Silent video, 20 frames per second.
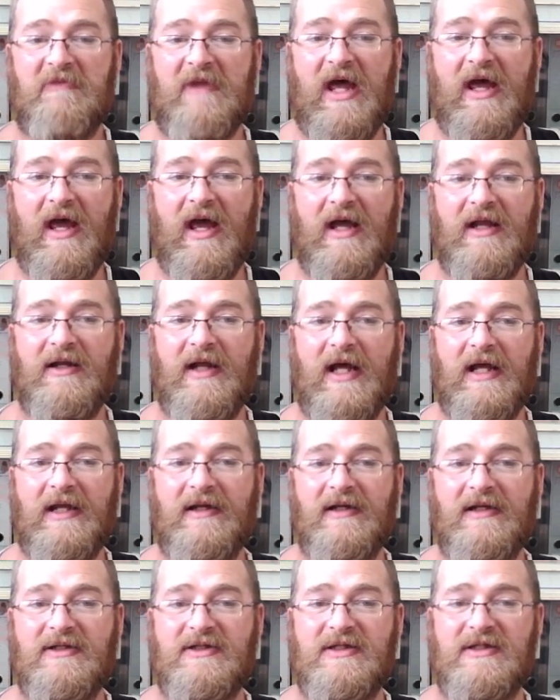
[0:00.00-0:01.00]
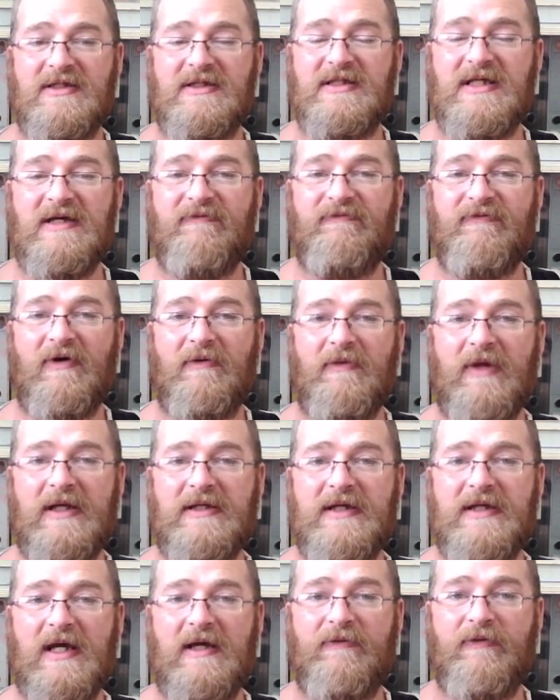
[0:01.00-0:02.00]
And let's just see from there,
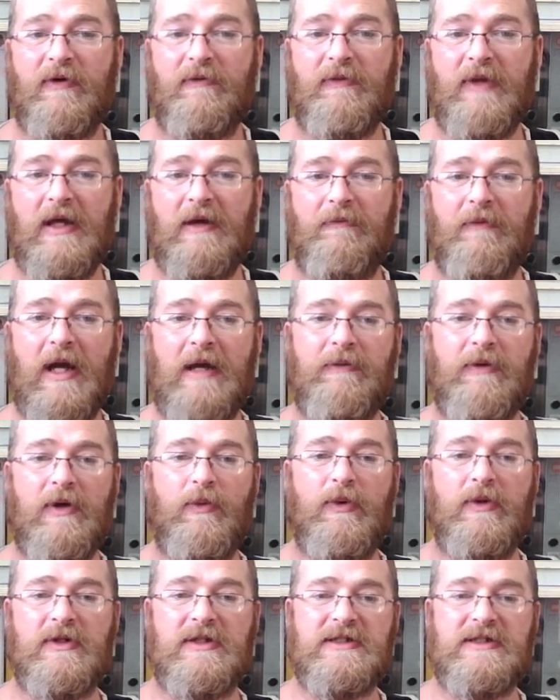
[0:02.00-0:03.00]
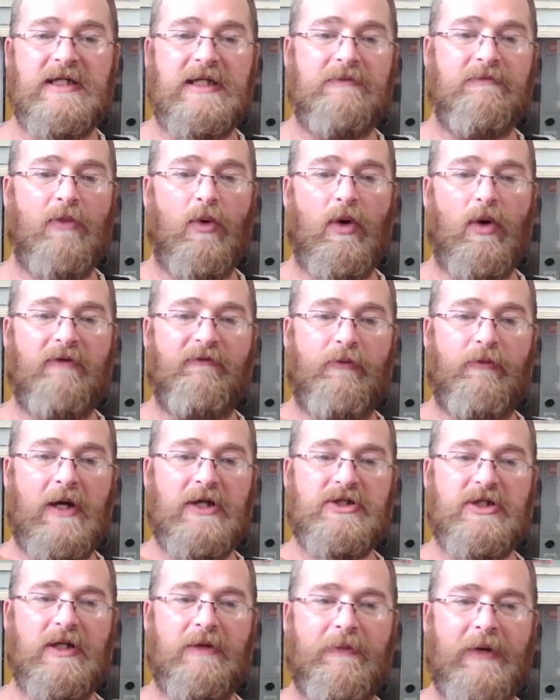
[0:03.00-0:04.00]
take it from there. Maybe we'll see more
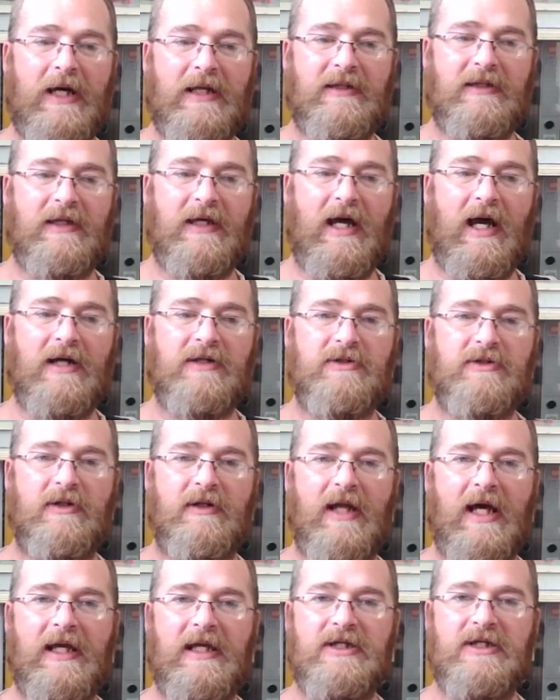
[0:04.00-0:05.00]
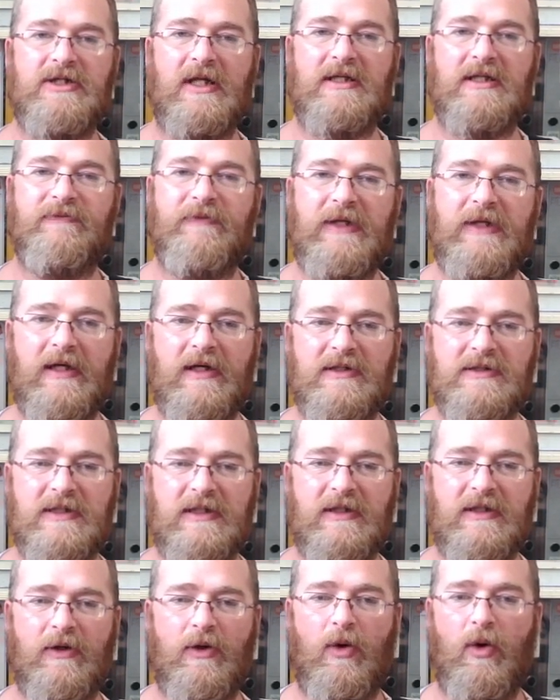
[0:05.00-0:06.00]
information about how to like each other's videos
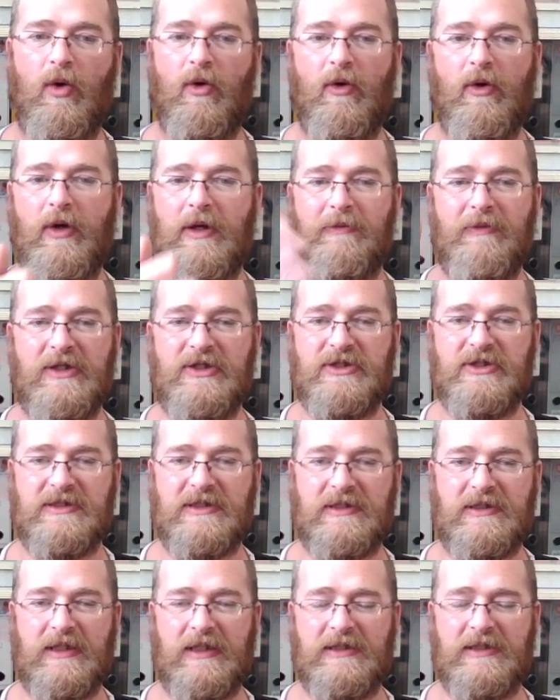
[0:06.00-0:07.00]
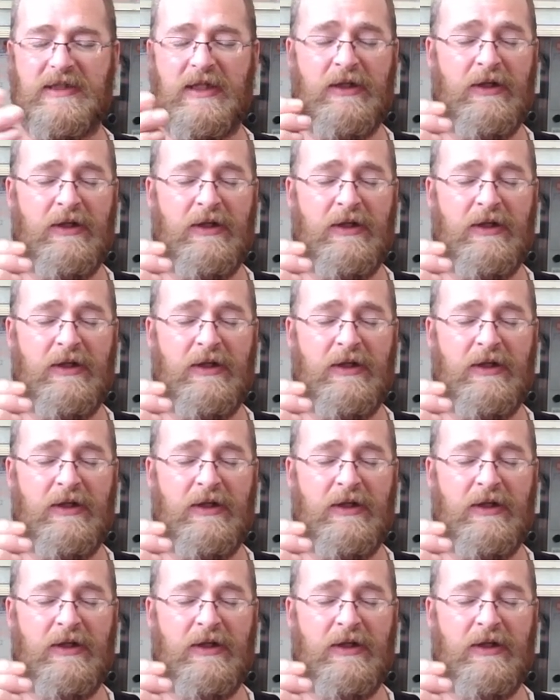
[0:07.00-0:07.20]
or images and things.